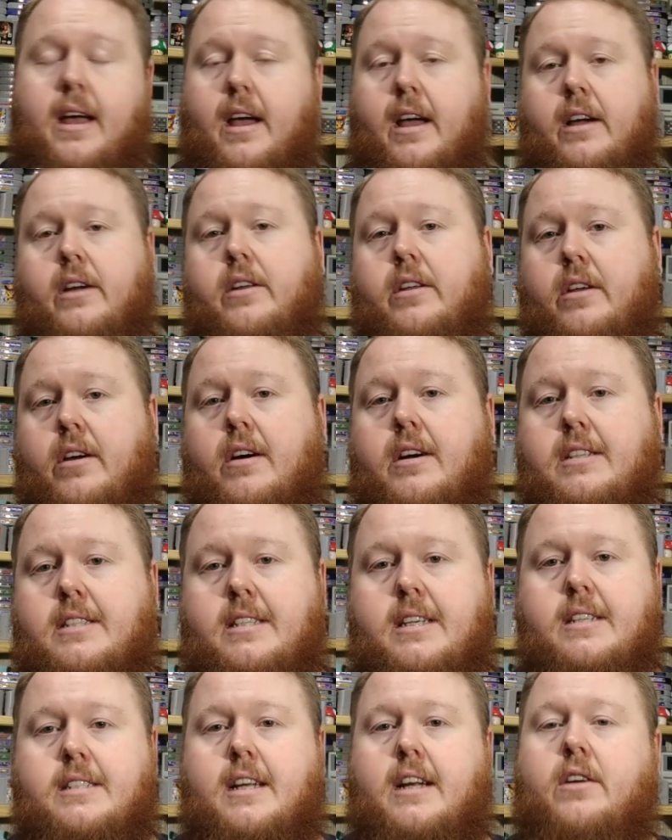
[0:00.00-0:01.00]
I go to yard
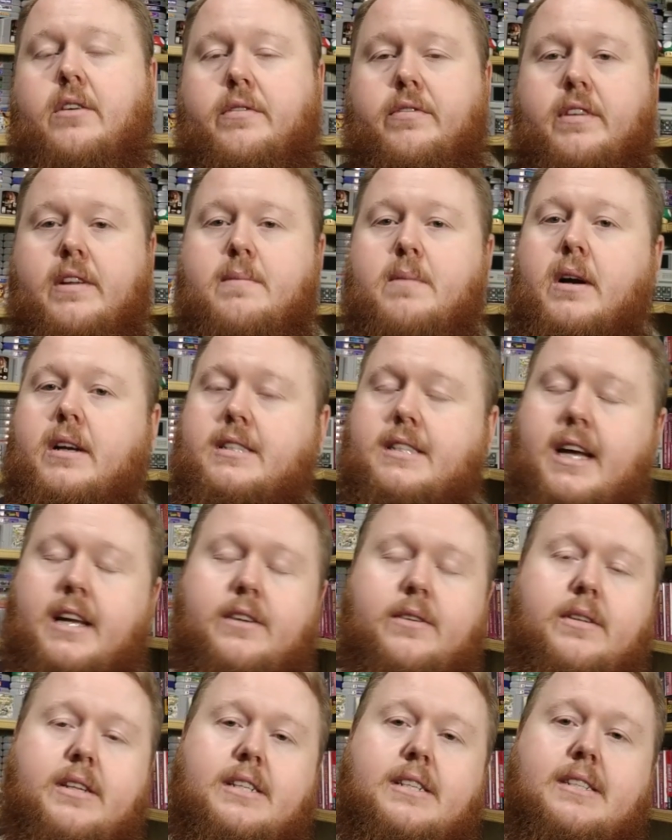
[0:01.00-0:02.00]
sales, I go to flea markets, I
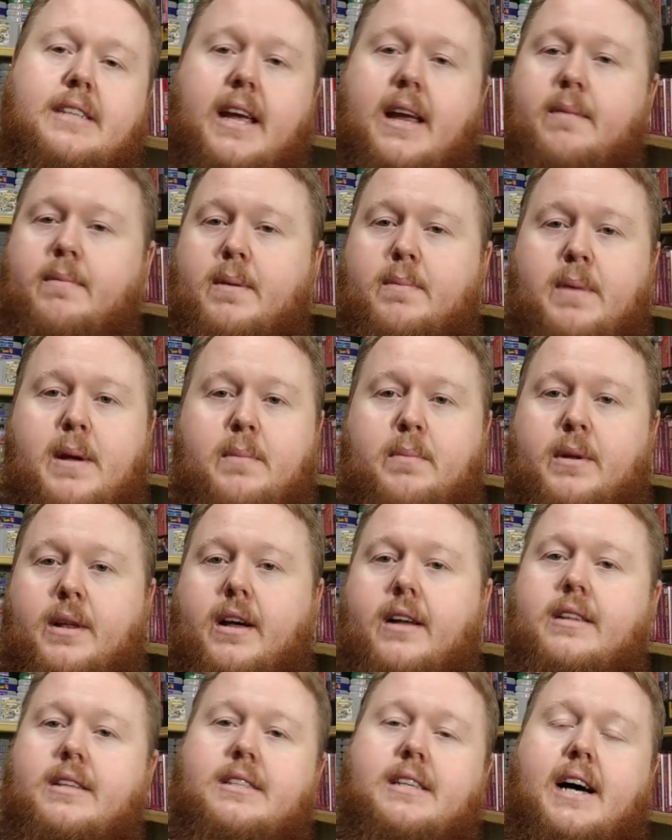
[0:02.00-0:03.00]
do the same to people
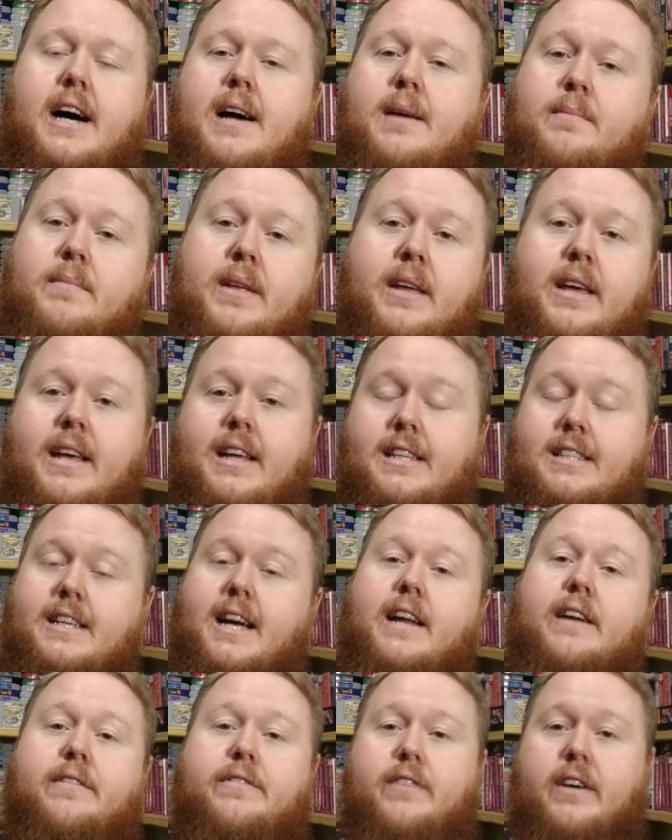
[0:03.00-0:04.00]
all the time. It's
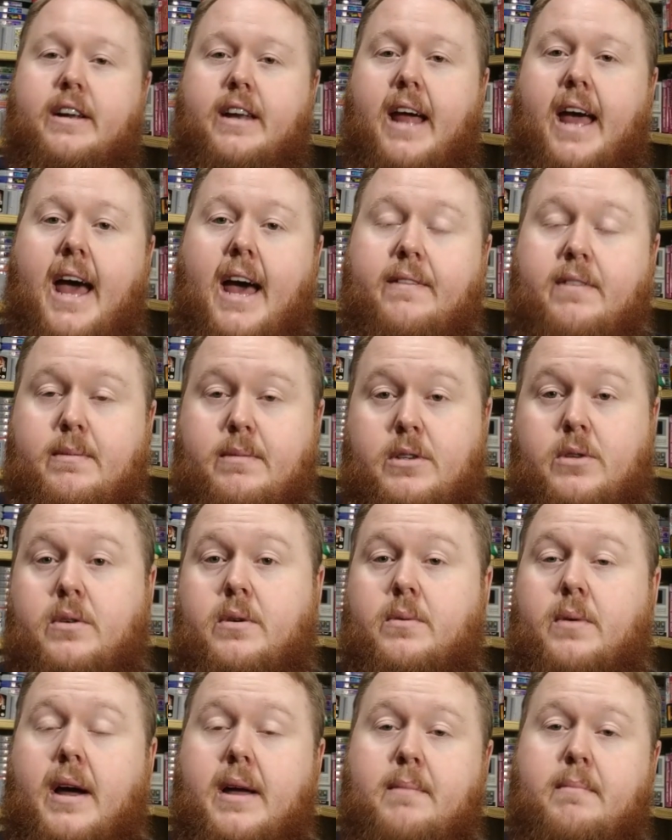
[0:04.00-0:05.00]
kind of fun to have it do
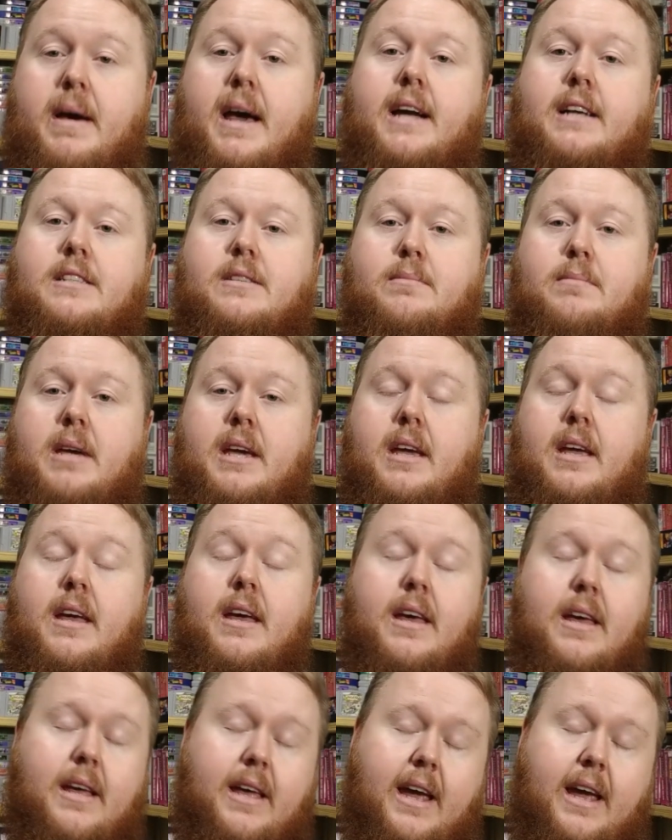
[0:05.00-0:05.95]
it right back to me.